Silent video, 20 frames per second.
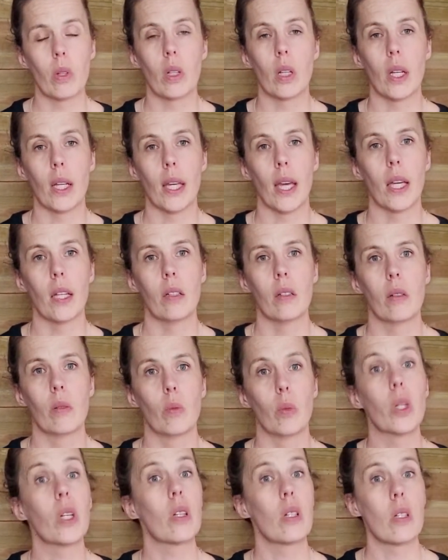again,
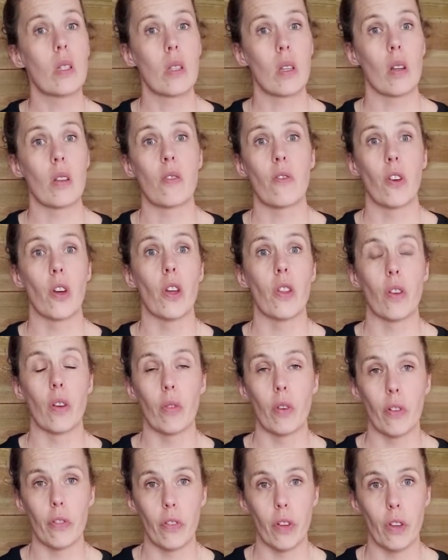we can discuss further
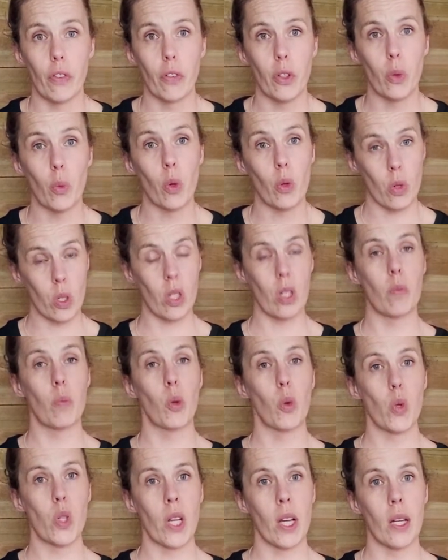if you wanted a
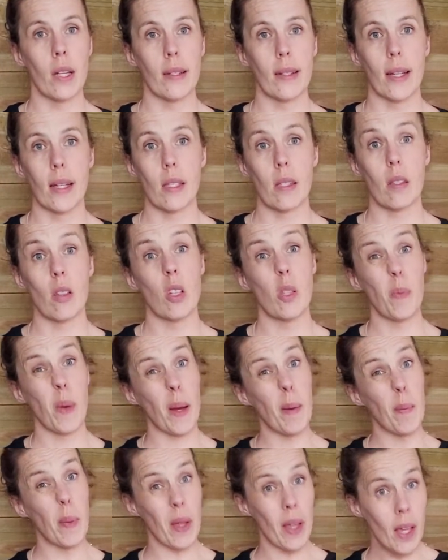more tailored exercise
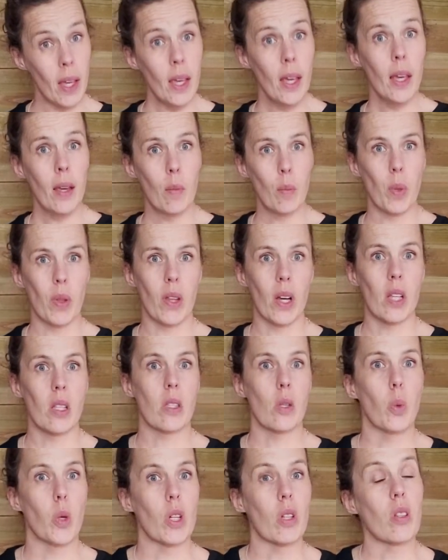plan, but that's
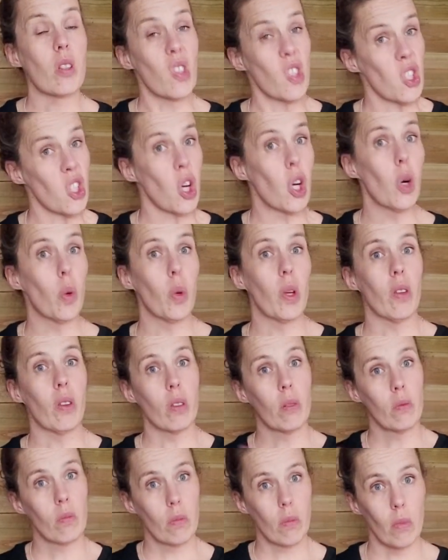the one to start with,
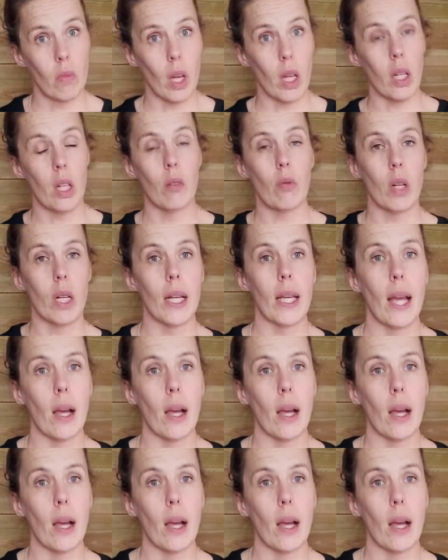and it really